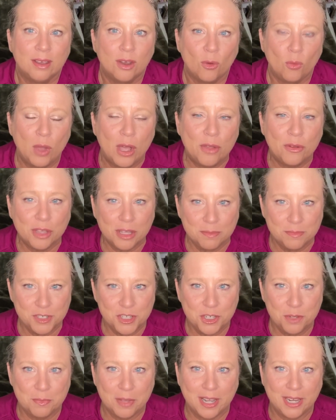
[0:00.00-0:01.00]
Welcome
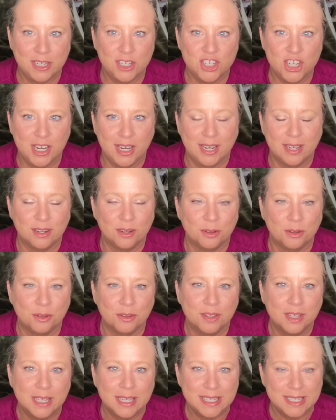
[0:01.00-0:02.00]
to my
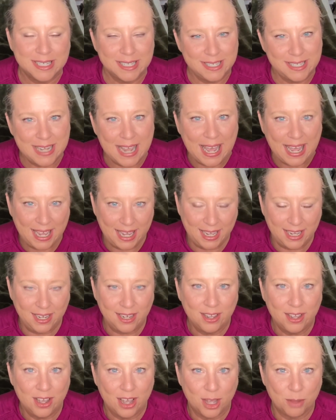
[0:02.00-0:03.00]
channel.
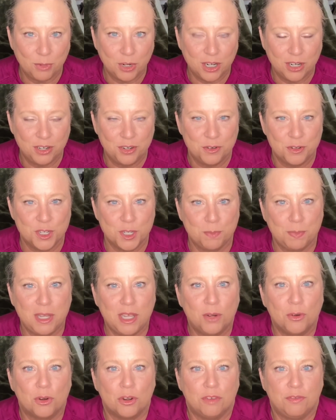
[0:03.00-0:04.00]
Today I'm going to do
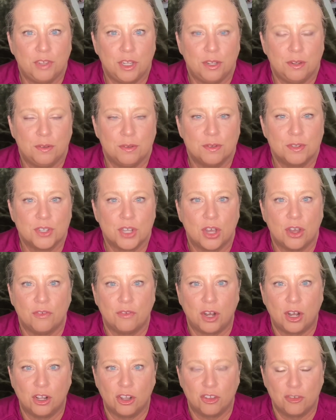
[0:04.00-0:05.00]
speed reviews of
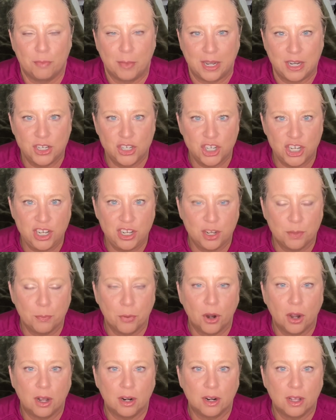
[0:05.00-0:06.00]
all of my cheek
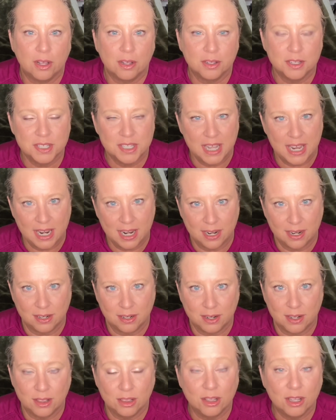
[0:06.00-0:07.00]
products
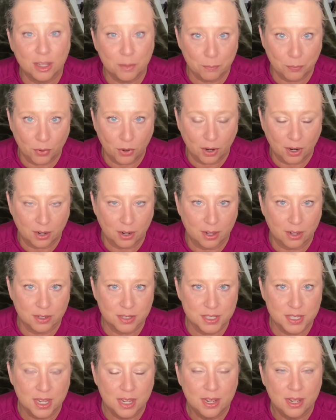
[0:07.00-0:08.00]
and lip
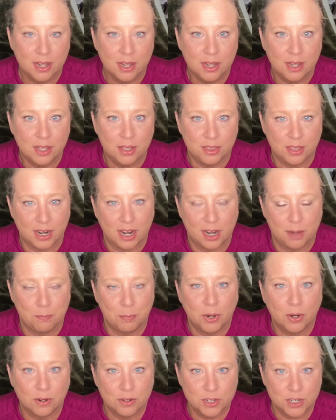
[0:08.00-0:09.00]
products that I
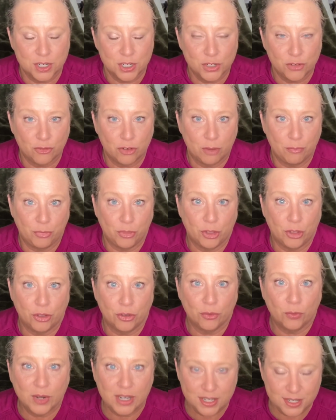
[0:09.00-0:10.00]
purchased from
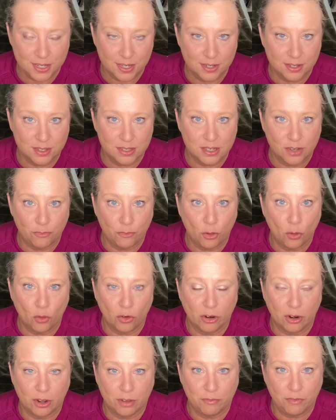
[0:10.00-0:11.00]
the recent
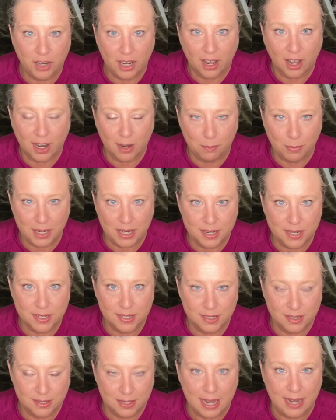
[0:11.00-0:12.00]
Sephora VIB
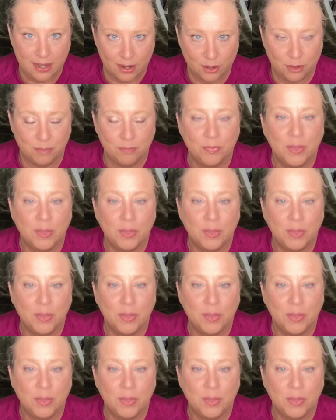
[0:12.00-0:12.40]
sale.